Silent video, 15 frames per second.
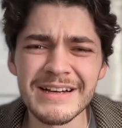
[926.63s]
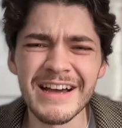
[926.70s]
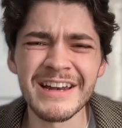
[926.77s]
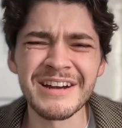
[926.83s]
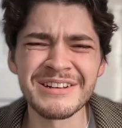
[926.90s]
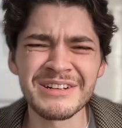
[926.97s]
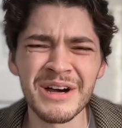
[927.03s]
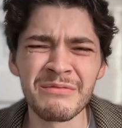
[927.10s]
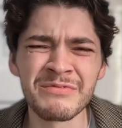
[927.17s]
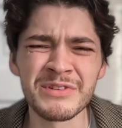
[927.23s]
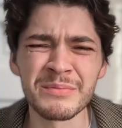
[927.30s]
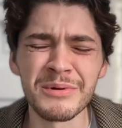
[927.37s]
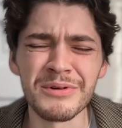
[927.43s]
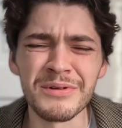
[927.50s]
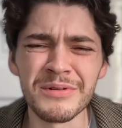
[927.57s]
and
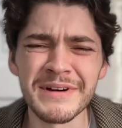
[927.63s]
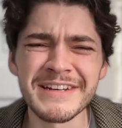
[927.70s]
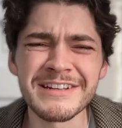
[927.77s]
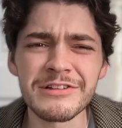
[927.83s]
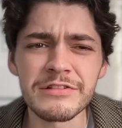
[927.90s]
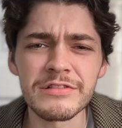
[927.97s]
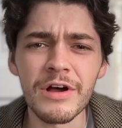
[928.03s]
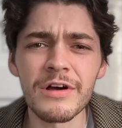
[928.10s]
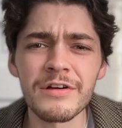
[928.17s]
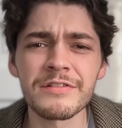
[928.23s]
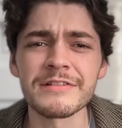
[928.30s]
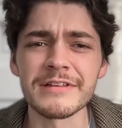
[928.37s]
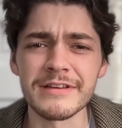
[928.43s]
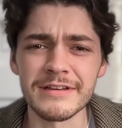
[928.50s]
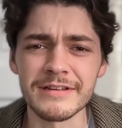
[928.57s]
uncomfortable and
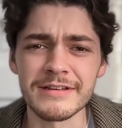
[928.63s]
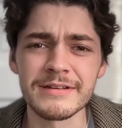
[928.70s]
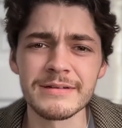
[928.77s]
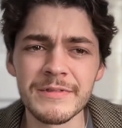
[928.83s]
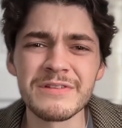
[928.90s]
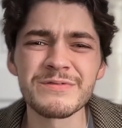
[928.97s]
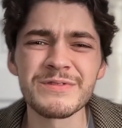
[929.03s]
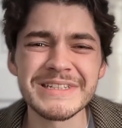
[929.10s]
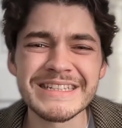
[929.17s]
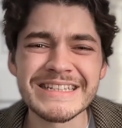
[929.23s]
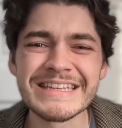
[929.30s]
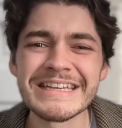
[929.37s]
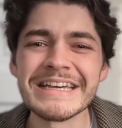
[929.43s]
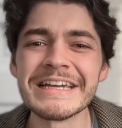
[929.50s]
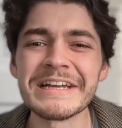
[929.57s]
exhausting,
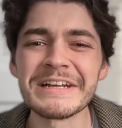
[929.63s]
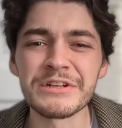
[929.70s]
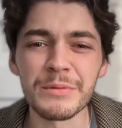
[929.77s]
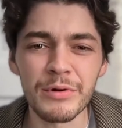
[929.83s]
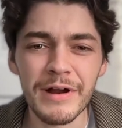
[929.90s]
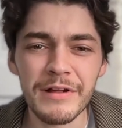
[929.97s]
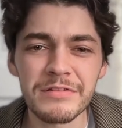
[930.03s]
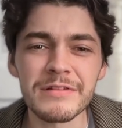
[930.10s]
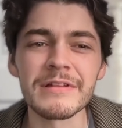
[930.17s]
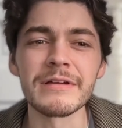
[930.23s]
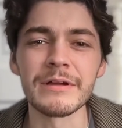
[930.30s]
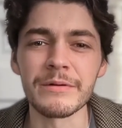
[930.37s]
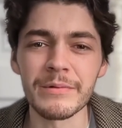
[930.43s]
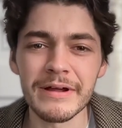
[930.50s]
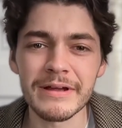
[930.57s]
fatiguing,
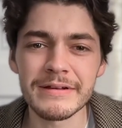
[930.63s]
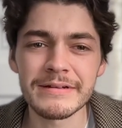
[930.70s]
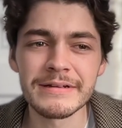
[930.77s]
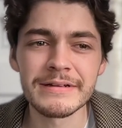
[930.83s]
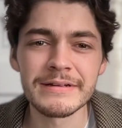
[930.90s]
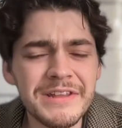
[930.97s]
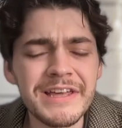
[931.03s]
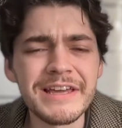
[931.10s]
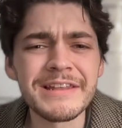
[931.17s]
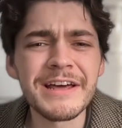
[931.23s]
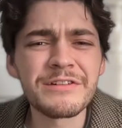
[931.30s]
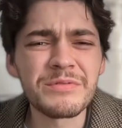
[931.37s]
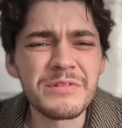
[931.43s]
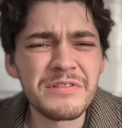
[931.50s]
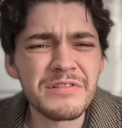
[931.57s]
depressing, right? And, and
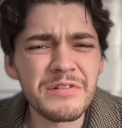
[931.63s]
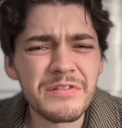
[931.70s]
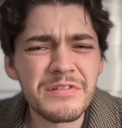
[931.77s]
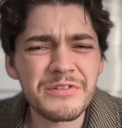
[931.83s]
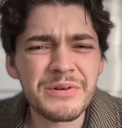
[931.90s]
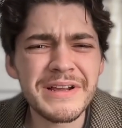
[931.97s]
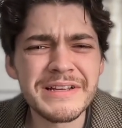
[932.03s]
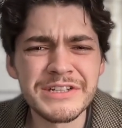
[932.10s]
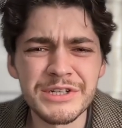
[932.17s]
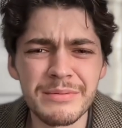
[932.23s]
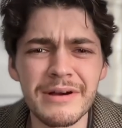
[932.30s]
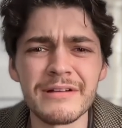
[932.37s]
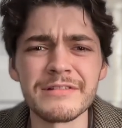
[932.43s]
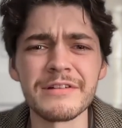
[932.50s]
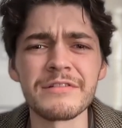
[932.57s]
that's what's so strange
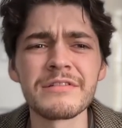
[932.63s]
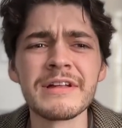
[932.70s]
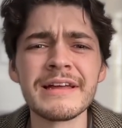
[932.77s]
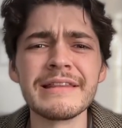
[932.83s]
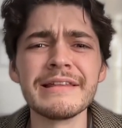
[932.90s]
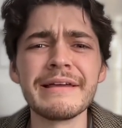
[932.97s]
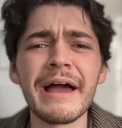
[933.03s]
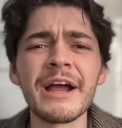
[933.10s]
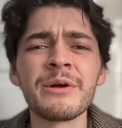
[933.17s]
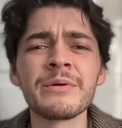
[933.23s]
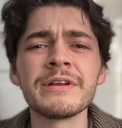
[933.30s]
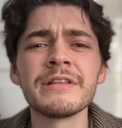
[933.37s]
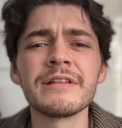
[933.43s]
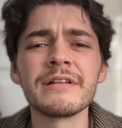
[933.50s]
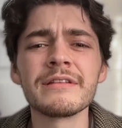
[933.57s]
about this. The
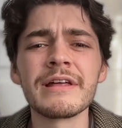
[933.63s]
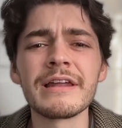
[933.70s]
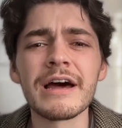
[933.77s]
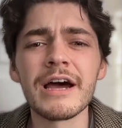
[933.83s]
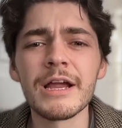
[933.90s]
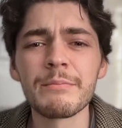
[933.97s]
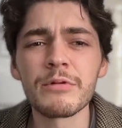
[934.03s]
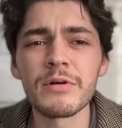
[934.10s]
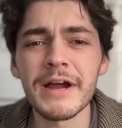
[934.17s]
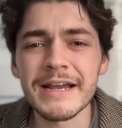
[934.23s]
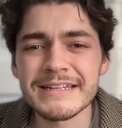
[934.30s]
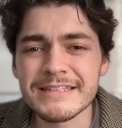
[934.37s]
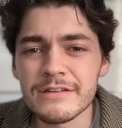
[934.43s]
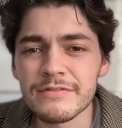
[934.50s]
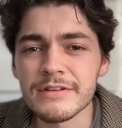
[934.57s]
irony that that
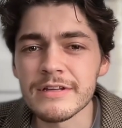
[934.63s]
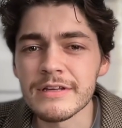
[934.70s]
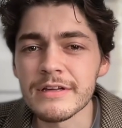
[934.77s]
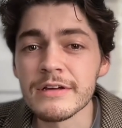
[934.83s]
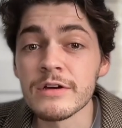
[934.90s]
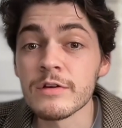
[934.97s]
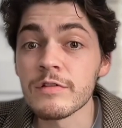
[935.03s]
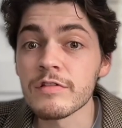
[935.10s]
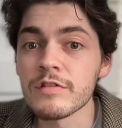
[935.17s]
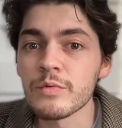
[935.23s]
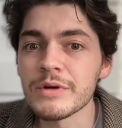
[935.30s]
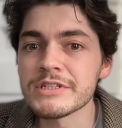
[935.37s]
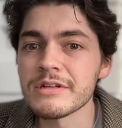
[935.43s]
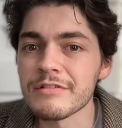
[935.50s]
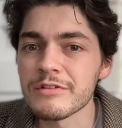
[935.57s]
hyperactivity
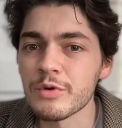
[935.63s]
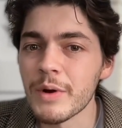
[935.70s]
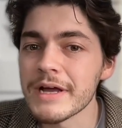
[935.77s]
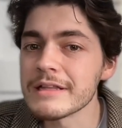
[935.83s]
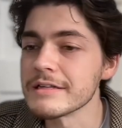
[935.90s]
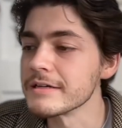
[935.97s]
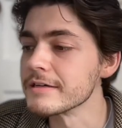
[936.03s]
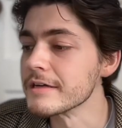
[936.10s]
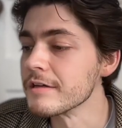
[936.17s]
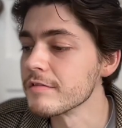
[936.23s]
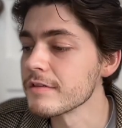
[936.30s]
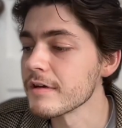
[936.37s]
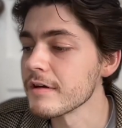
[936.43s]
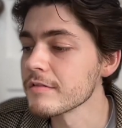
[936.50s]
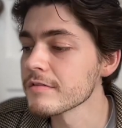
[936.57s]
switches quickly, he
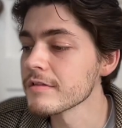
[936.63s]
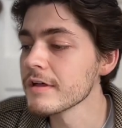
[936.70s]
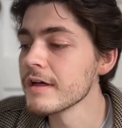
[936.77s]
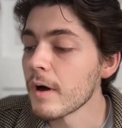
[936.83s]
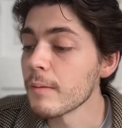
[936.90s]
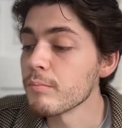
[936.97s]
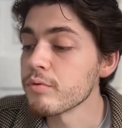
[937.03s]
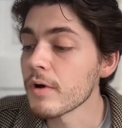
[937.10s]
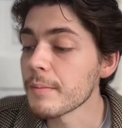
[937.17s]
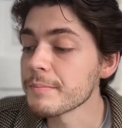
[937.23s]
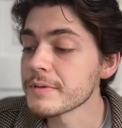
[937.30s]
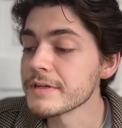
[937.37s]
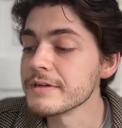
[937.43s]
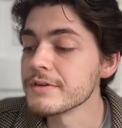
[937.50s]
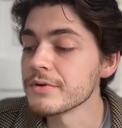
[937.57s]
says,
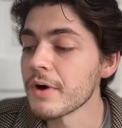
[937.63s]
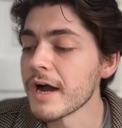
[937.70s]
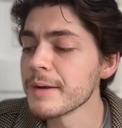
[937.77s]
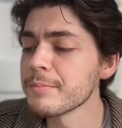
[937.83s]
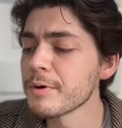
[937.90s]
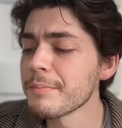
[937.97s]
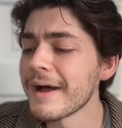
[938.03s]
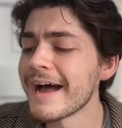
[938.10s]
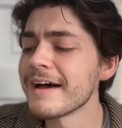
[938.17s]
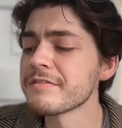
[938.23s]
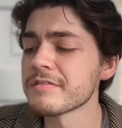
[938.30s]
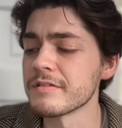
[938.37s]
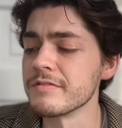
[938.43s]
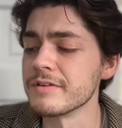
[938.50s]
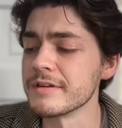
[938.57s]
abruptly into
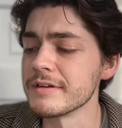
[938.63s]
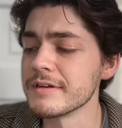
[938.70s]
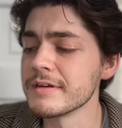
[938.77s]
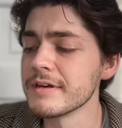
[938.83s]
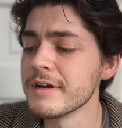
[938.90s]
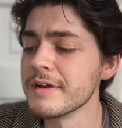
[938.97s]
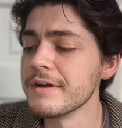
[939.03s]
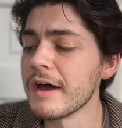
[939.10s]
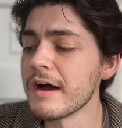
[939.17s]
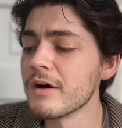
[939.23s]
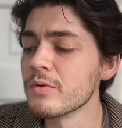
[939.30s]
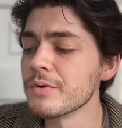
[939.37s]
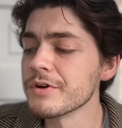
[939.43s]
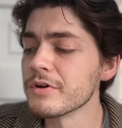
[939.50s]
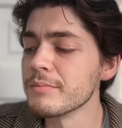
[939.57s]
hyperpassivity,
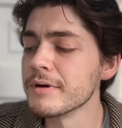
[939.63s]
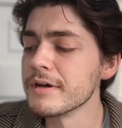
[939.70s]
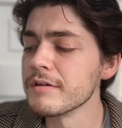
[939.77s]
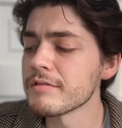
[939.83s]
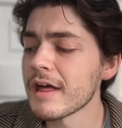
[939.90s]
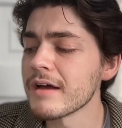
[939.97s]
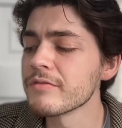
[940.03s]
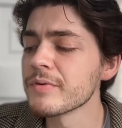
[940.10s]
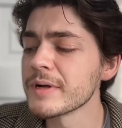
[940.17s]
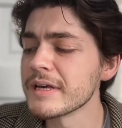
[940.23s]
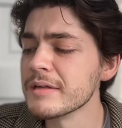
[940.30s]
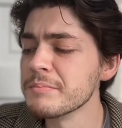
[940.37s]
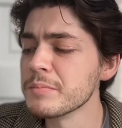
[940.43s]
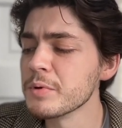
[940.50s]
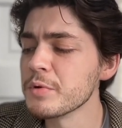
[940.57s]
now one obeys every
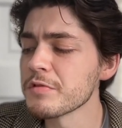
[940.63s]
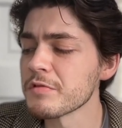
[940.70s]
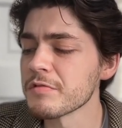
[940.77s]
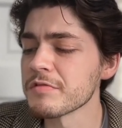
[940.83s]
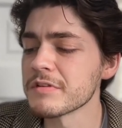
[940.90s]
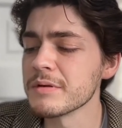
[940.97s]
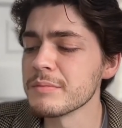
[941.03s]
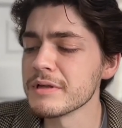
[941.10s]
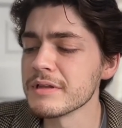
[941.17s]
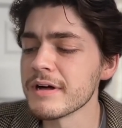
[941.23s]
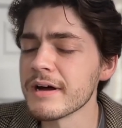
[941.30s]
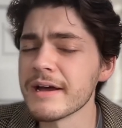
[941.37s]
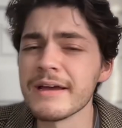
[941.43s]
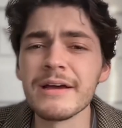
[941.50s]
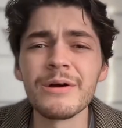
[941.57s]
impulse or
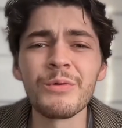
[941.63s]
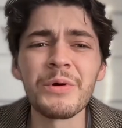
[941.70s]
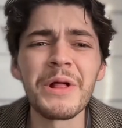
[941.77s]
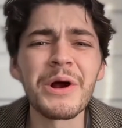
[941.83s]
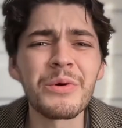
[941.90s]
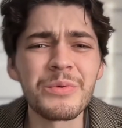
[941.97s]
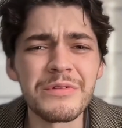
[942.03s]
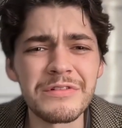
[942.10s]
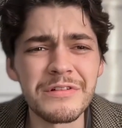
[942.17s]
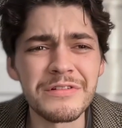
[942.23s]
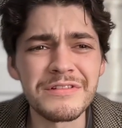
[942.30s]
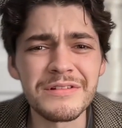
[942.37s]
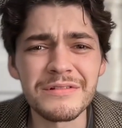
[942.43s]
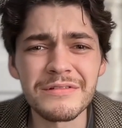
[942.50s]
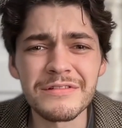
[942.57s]
stimuli without
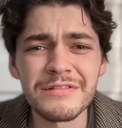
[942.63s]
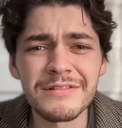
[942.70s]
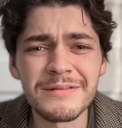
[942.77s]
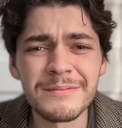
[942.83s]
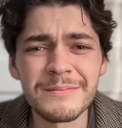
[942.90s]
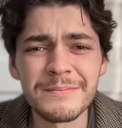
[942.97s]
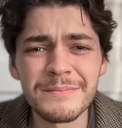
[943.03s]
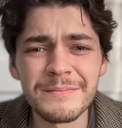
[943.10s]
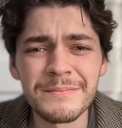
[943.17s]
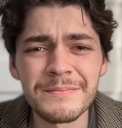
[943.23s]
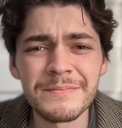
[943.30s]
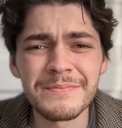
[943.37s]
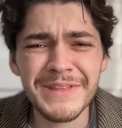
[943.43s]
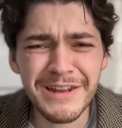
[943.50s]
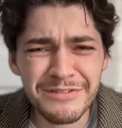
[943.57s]
resistance
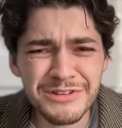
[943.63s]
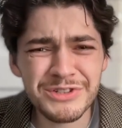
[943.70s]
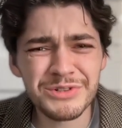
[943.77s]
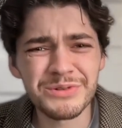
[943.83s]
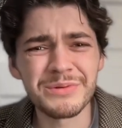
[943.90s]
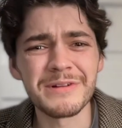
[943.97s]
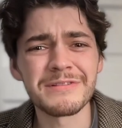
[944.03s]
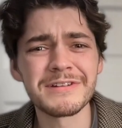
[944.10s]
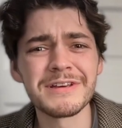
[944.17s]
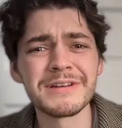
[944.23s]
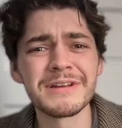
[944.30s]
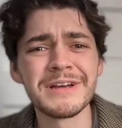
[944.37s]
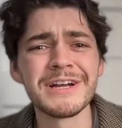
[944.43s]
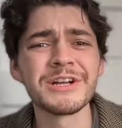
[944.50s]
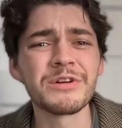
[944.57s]
that's true, isn't it?
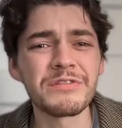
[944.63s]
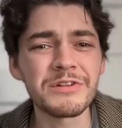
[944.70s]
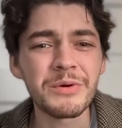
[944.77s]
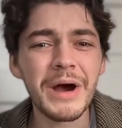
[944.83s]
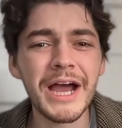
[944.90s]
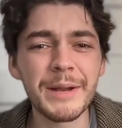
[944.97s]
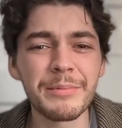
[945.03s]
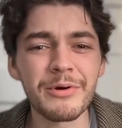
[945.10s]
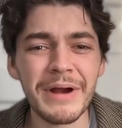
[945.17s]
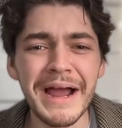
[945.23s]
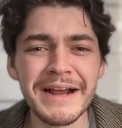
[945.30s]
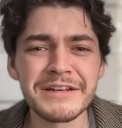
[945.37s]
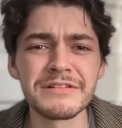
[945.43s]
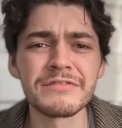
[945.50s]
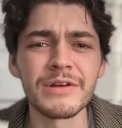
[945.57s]
You're so
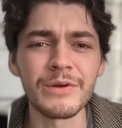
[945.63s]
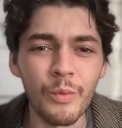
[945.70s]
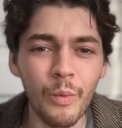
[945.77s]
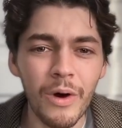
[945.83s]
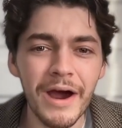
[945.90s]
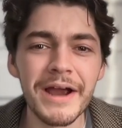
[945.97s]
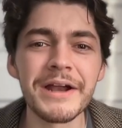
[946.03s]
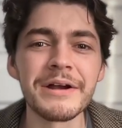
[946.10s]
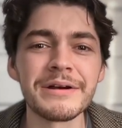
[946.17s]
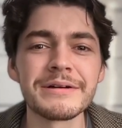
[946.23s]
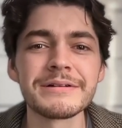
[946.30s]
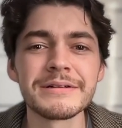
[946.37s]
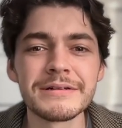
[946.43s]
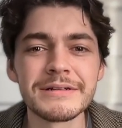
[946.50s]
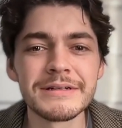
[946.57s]
hyperactive and
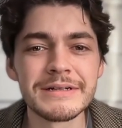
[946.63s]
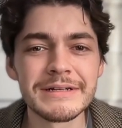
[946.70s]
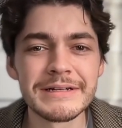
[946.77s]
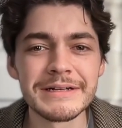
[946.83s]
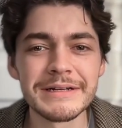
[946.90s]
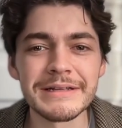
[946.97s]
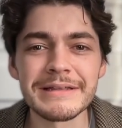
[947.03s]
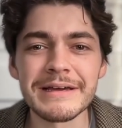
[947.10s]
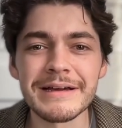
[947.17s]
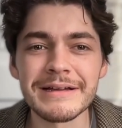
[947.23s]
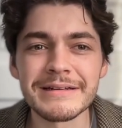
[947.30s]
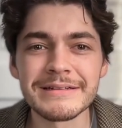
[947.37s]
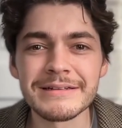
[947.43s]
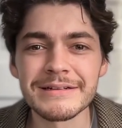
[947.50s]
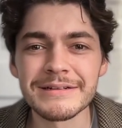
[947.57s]
wired
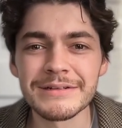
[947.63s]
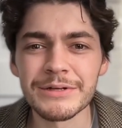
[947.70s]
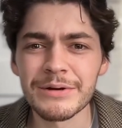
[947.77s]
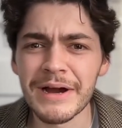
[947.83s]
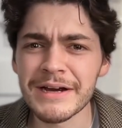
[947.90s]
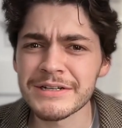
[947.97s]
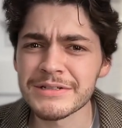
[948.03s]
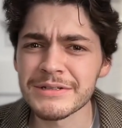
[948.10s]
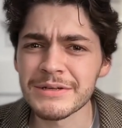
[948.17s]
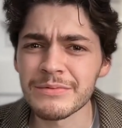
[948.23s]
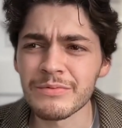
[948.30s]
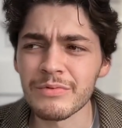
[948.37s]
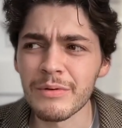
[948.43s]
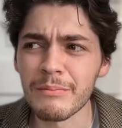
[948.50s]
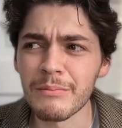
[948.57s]
that you're actually
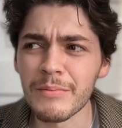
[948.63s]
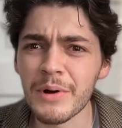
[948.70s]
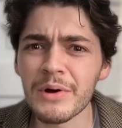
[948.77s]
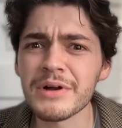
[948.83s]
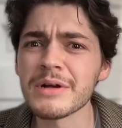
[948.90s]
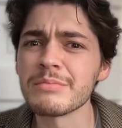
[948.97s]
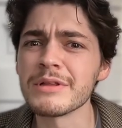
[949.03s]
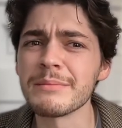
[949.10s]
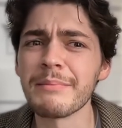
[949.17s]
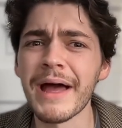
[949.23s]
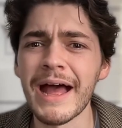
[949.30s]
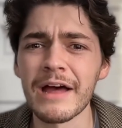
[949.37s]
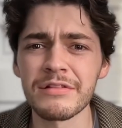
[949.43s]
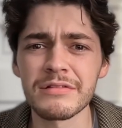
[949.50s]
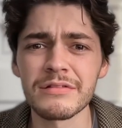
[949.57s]
remarkably
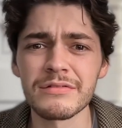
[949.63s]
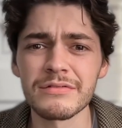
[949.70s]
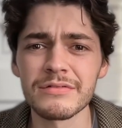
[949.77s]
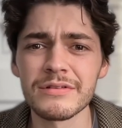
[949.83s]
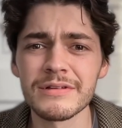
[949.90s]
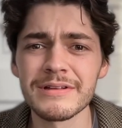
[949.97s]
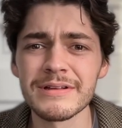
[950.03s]
passive,